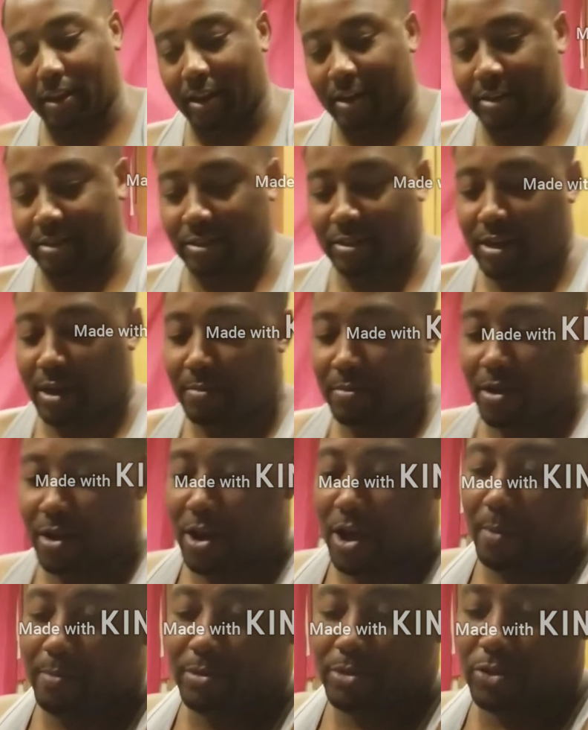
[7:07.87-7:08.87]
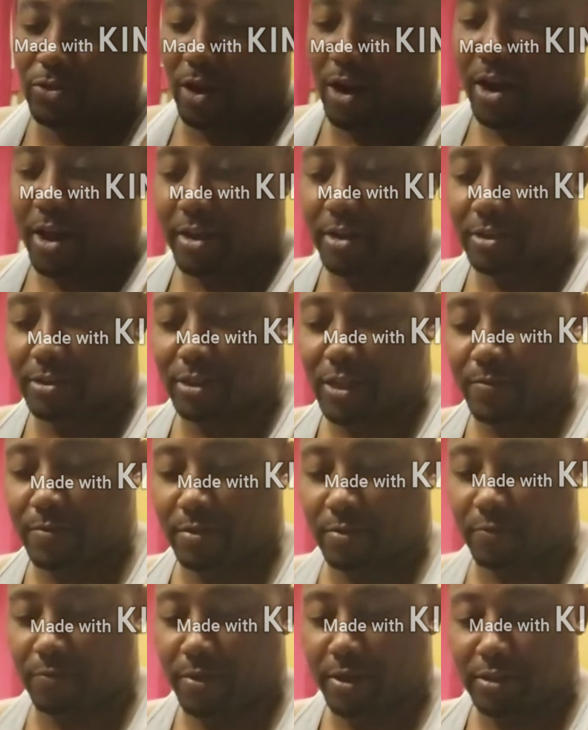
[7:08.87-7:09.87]
like I said, I'm, I'm gonna try it and see if
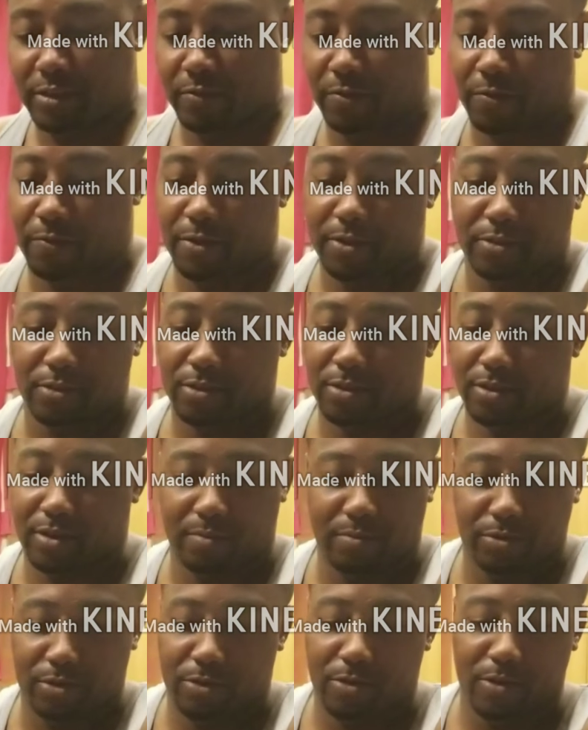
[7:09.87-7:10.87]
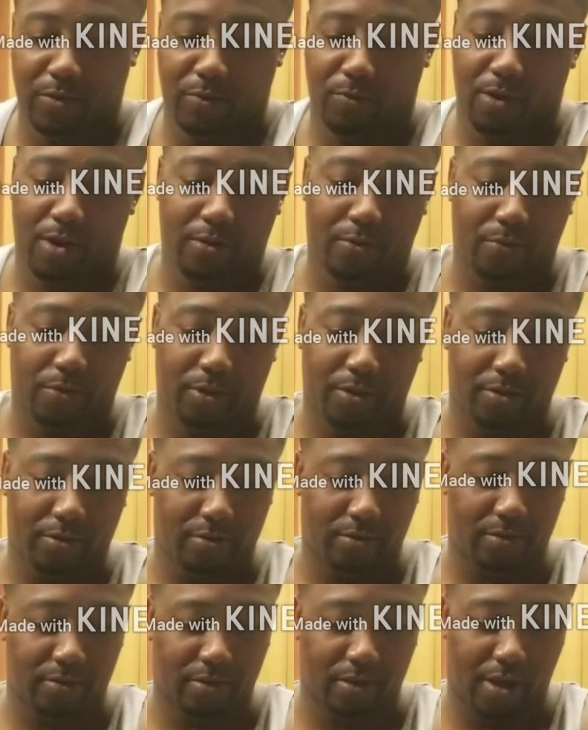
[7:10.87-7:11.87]
it fits. If it fits, then I'm gonna go ahead and rock with it.
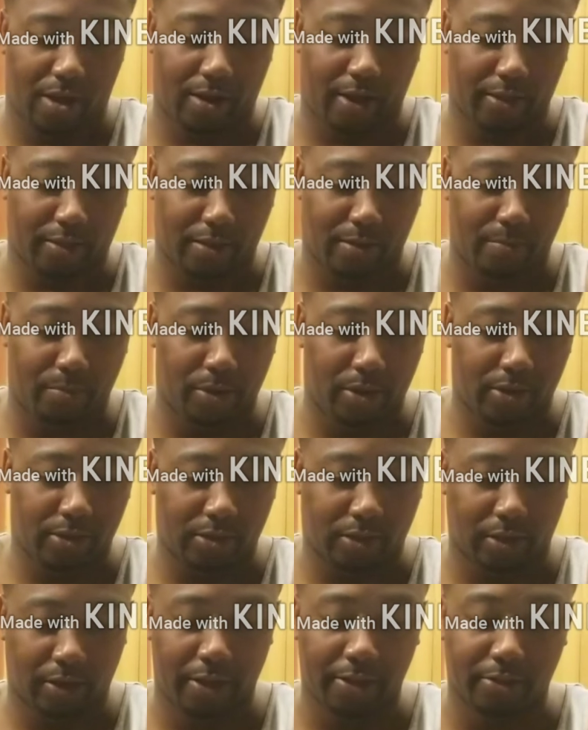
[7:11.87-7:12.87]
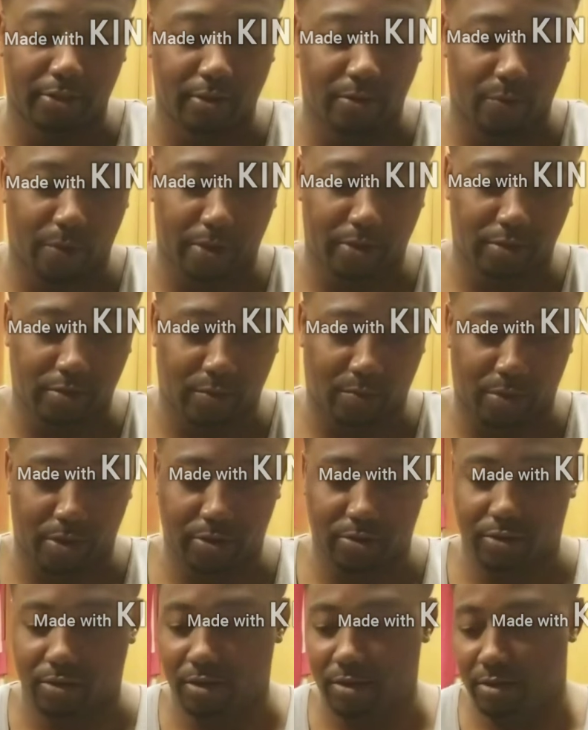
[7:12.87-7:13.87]
I like the NBS lids anyway
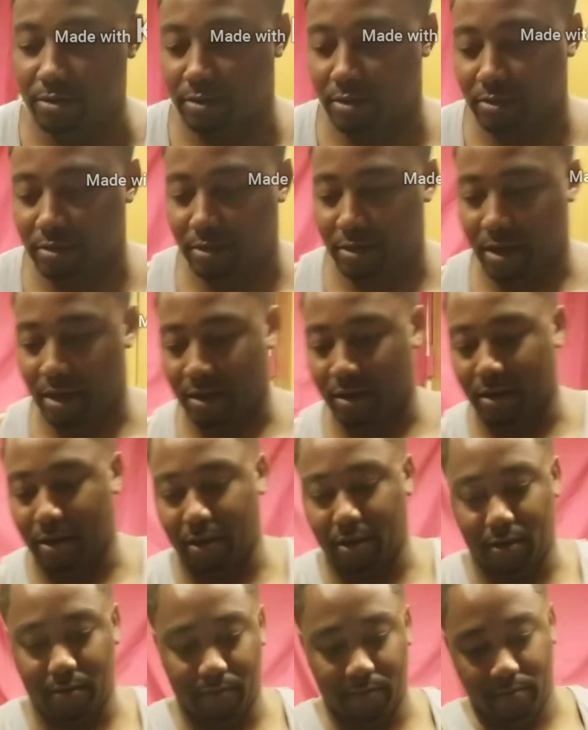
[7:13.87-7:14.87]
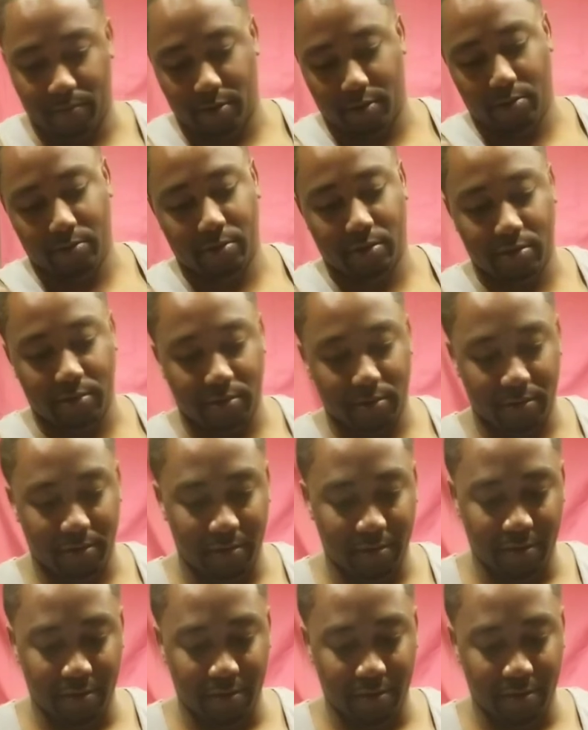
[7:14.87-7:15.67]
compared to these. These kind of like useless.